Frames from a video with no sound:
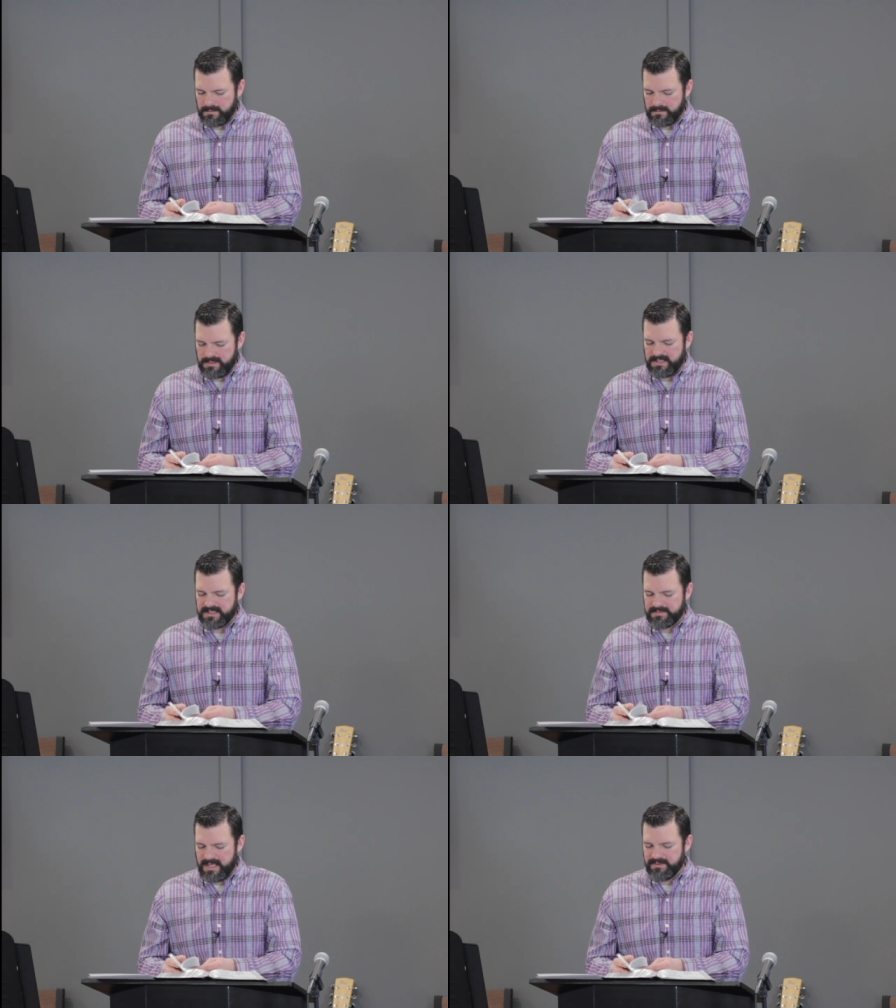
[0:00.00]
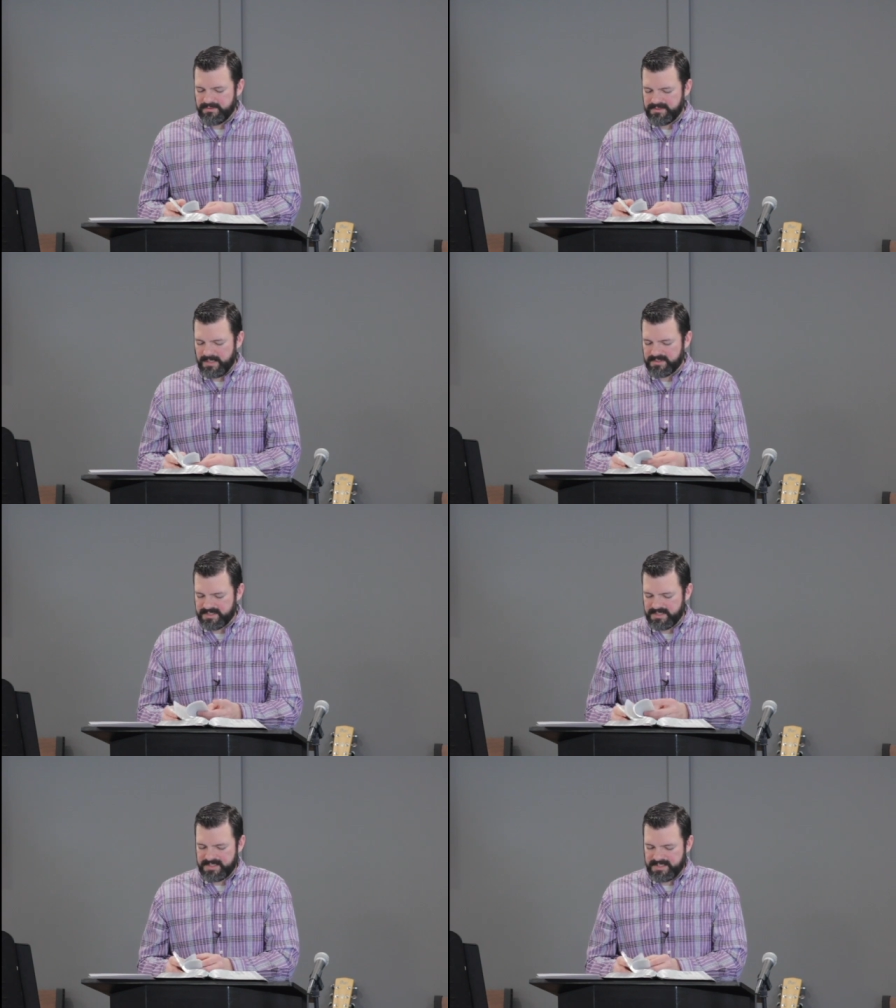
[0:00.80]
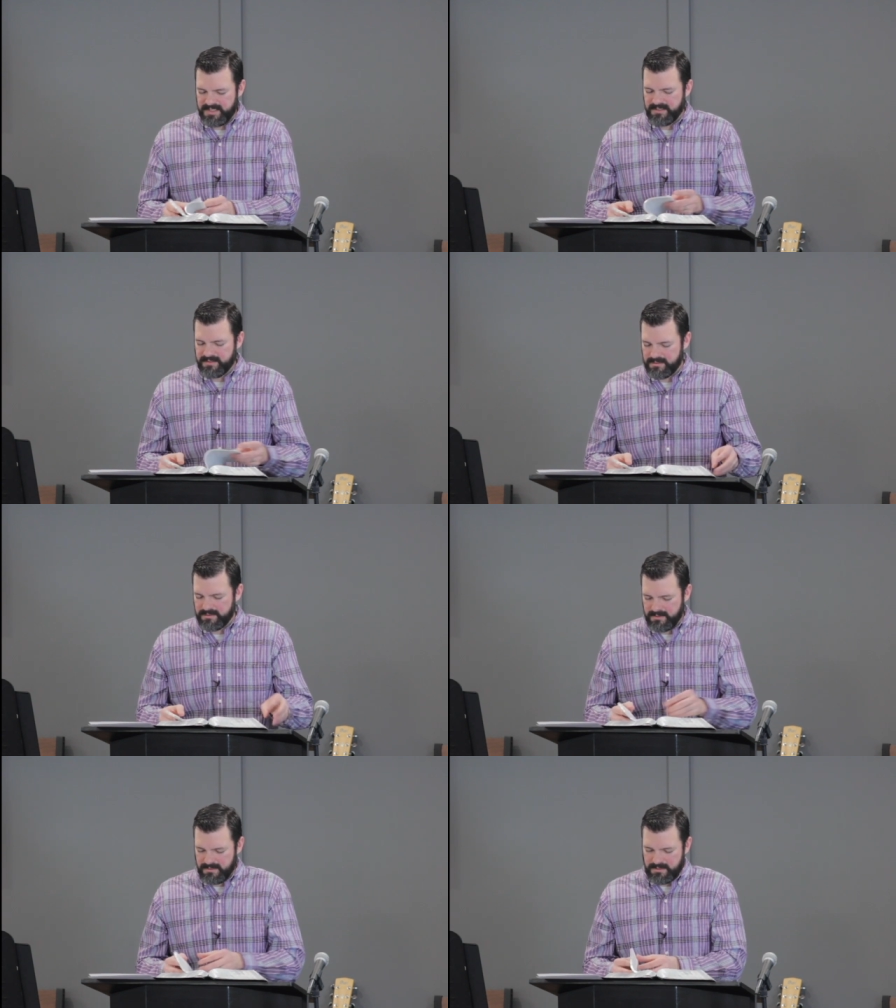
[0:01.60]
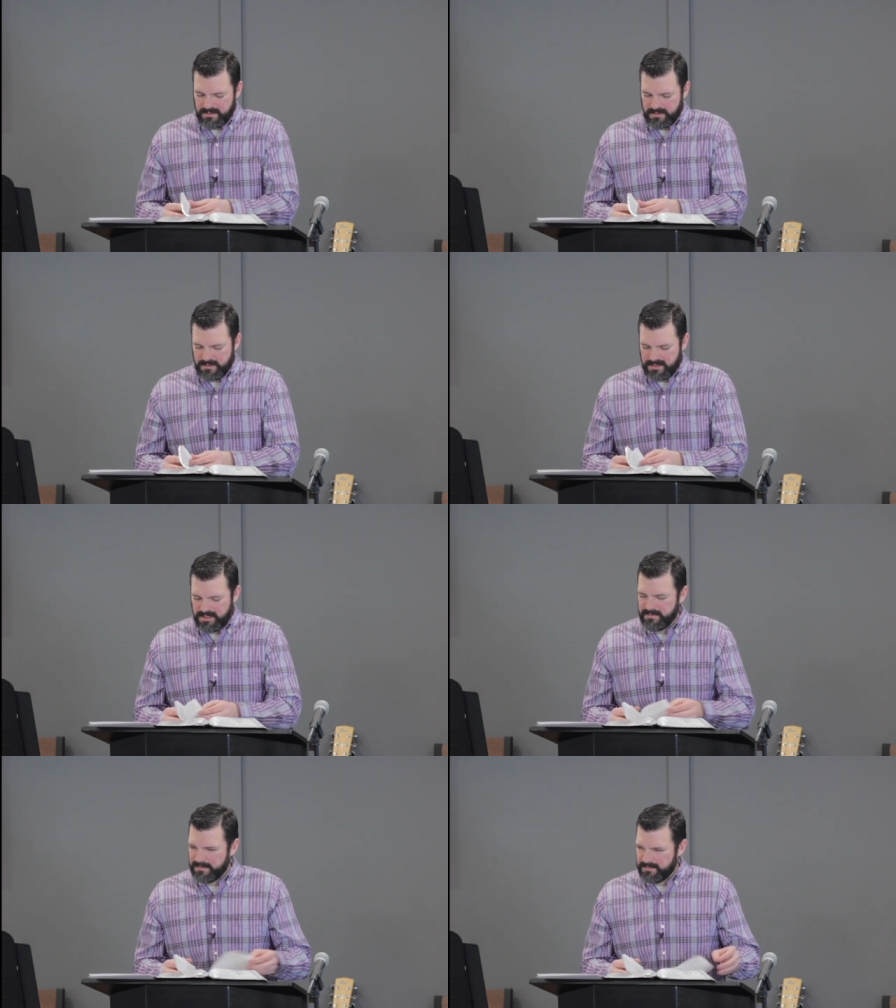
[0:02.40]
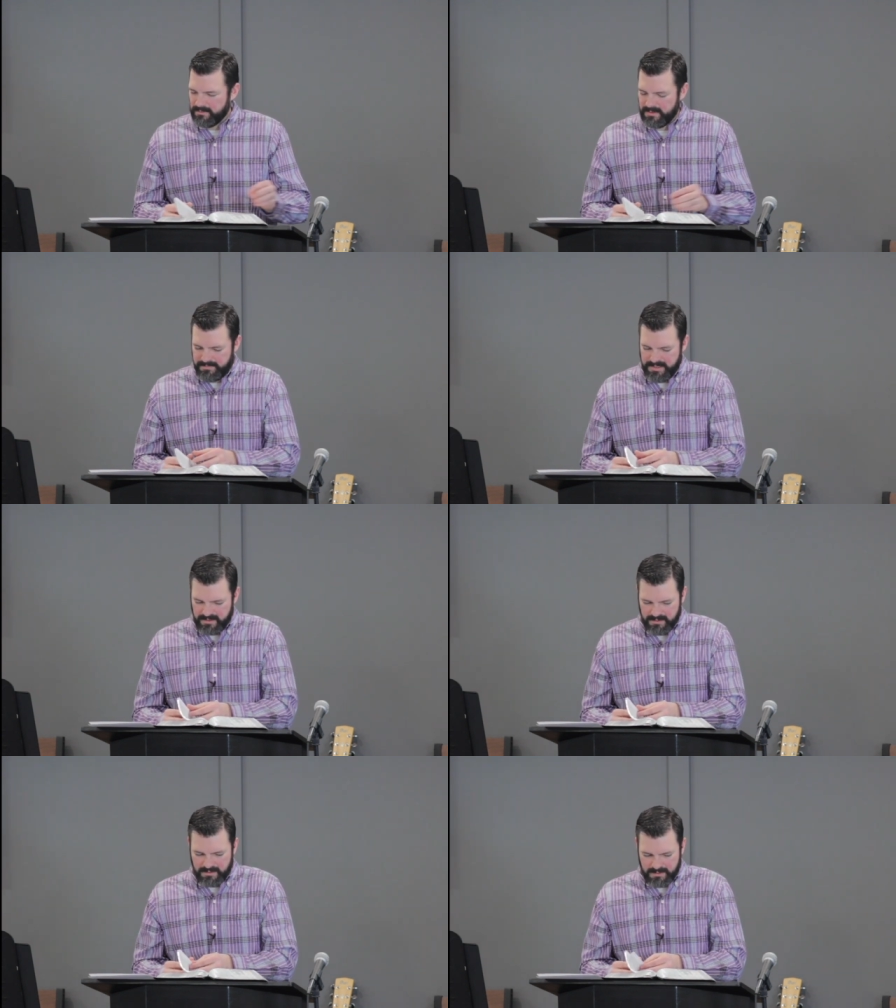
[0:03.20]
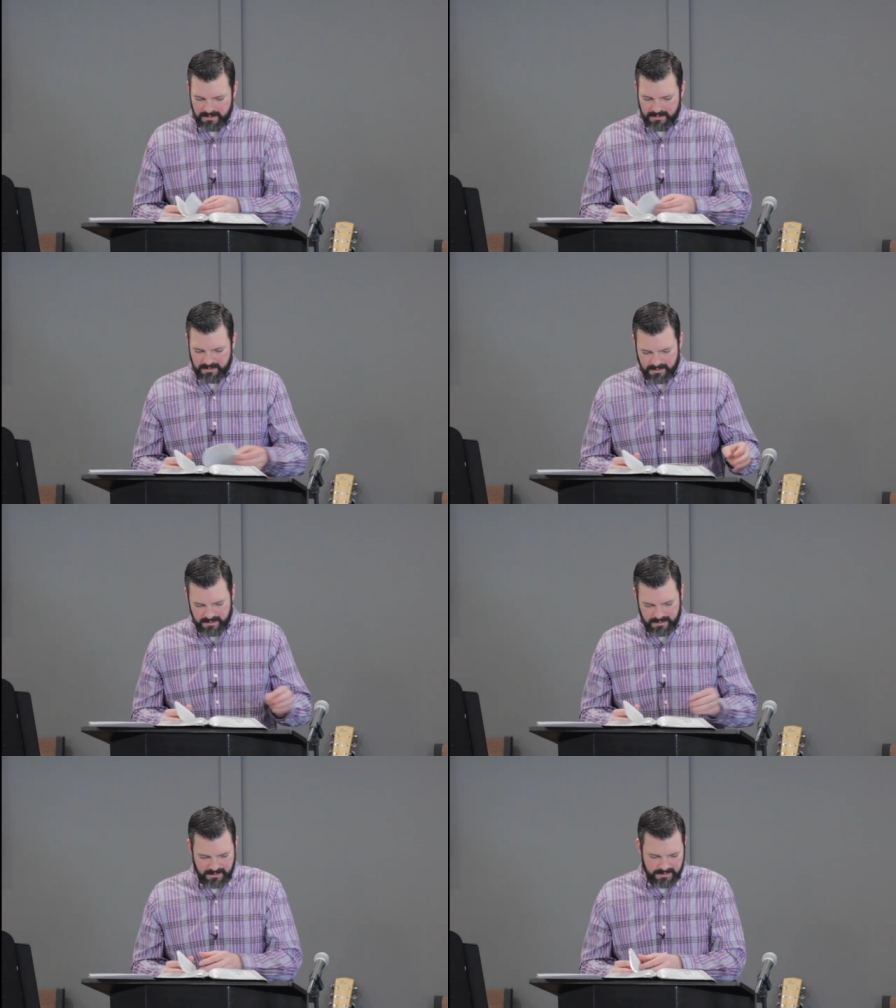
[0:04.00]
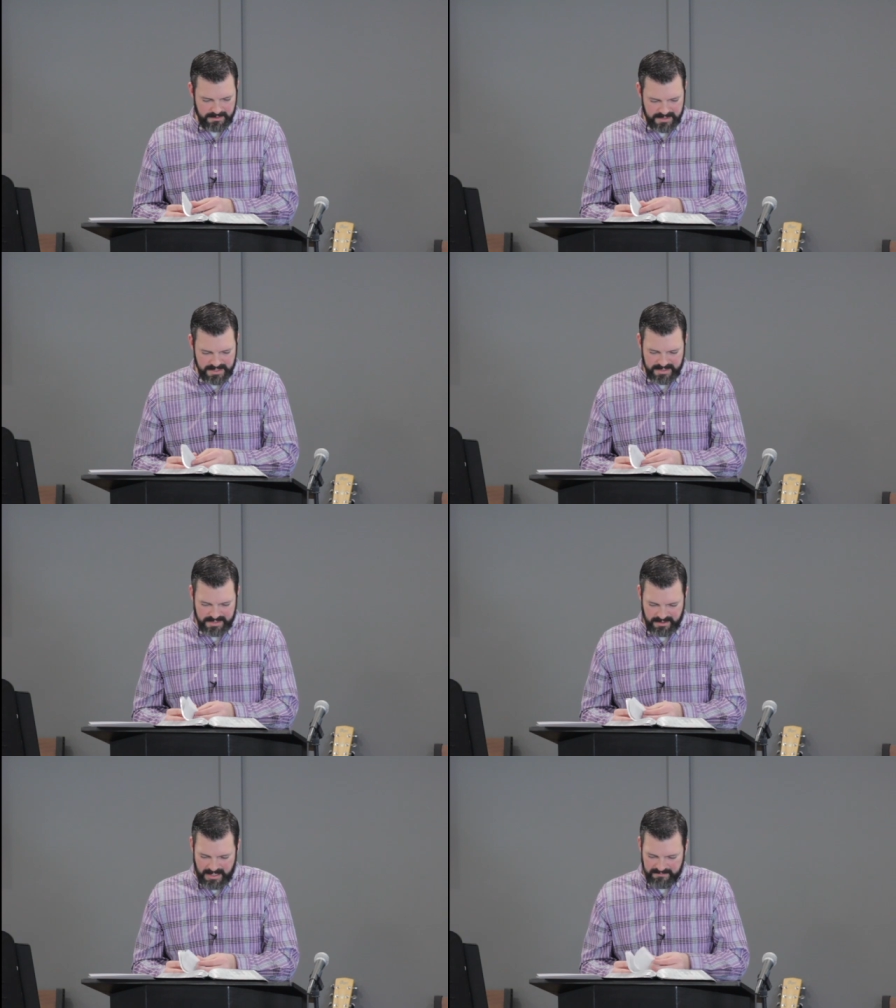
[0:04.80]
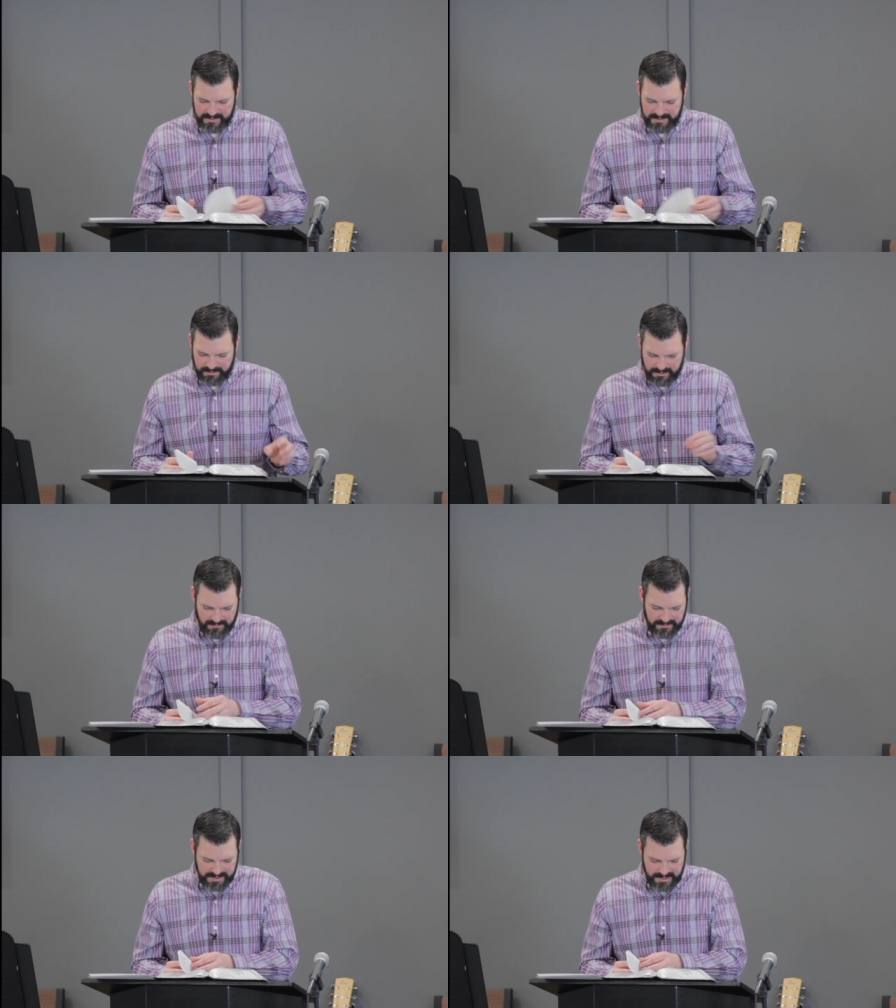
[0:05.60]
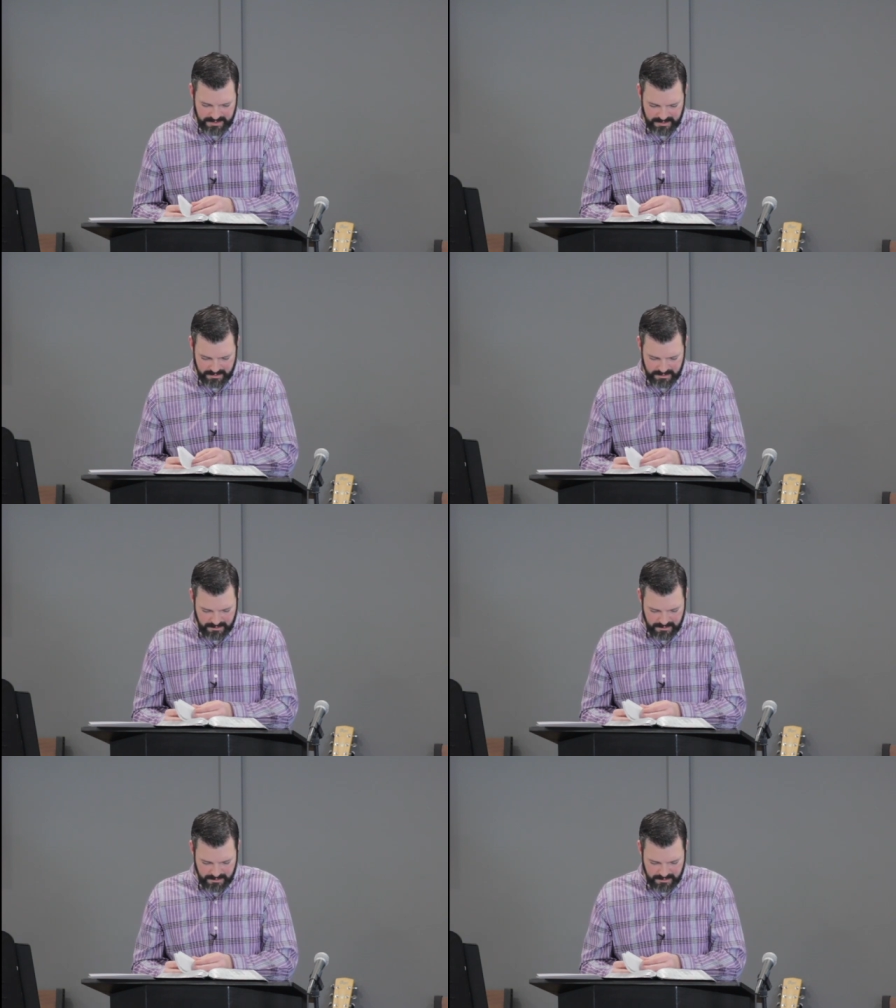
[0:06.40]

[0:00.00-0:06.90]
I think it's Matthew chapter 16. Do you remember when Peter and Jesus are having this little conversation?